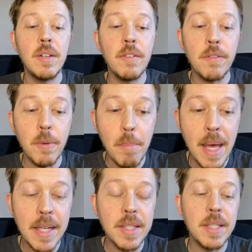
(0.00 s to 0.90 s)
for
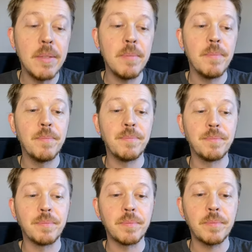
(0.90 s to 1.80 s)
medicine
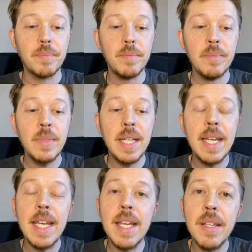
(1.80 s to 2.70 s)

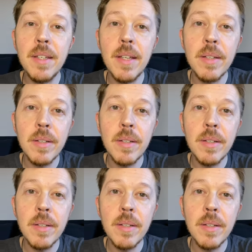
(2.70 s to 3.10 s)
in